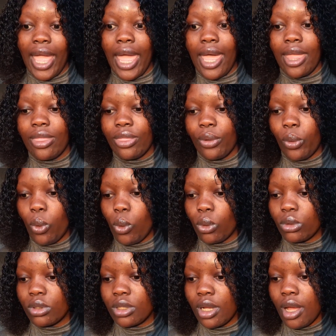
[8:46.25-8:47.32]
and the
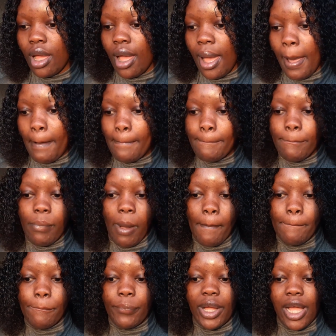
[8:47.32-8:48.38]
cold.
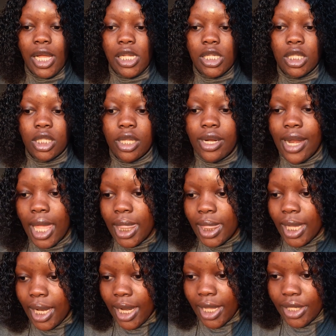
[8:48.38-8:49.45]
But
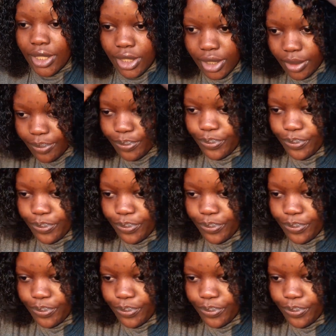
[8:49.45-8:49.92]
nonetheless,